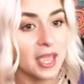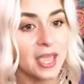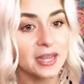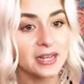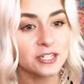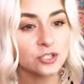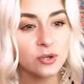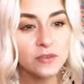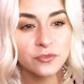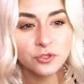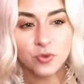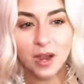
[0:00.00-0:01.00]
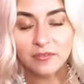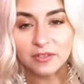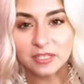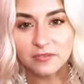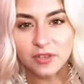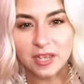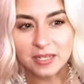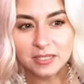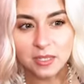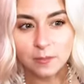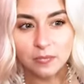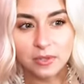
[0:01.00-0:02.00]
and it's great for traveling if you ate
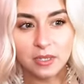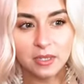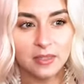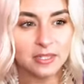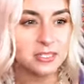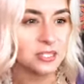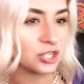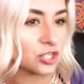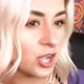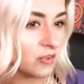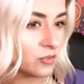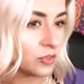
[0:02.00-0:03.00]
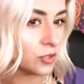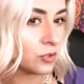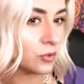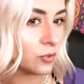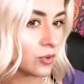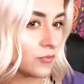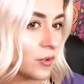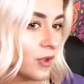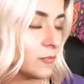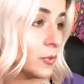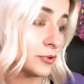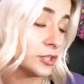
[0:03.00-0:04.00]
something that didn't jive with you or if you
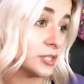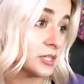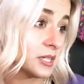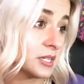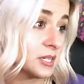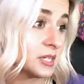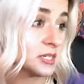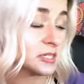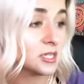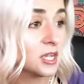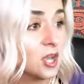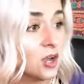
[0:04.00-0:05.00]
have motion sickness